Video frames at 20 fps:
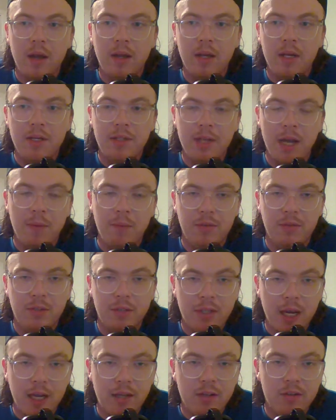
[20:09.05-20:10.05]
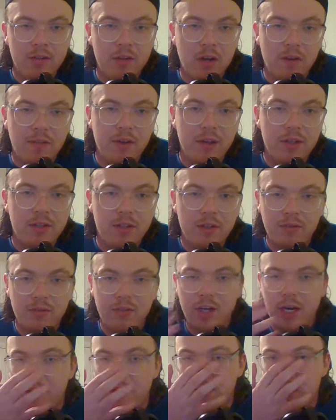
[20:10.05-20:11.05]
He's able to take those offensive
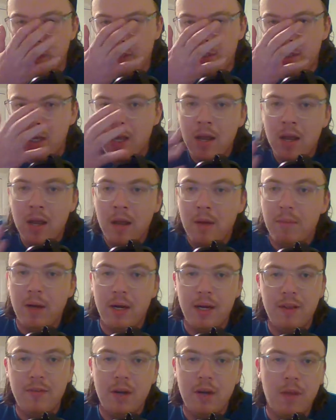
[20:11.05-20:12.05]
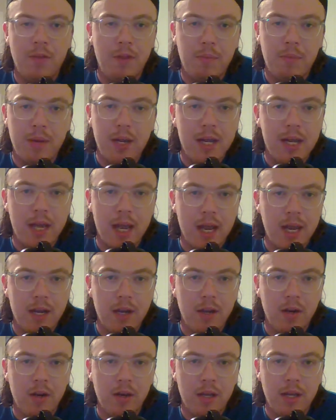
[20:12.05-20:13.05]
chances, but even on the PK
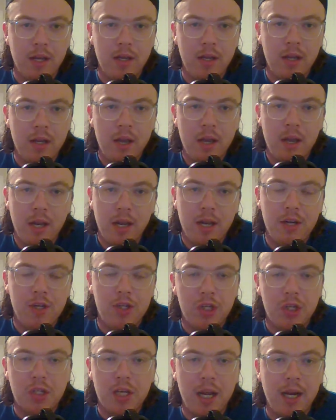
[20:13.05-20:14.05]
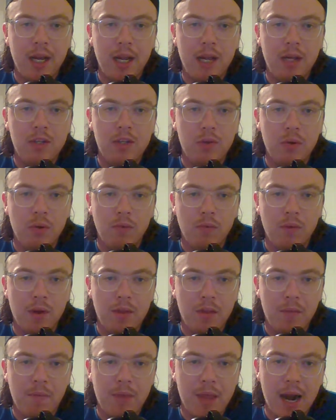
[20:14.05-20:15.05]
here, he's just getting into a
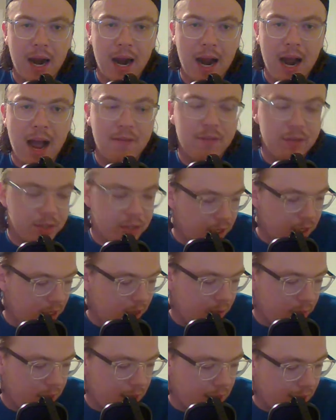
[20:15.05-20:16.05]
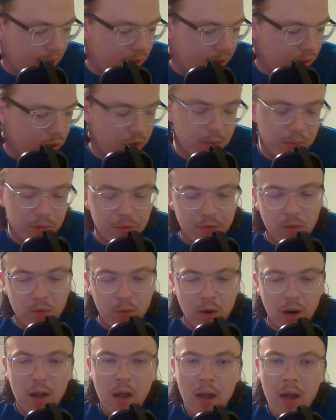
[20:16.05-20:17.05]
rhythm that I haven't seen him get into
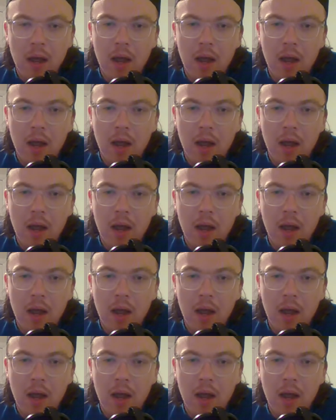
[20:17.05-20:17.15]
before.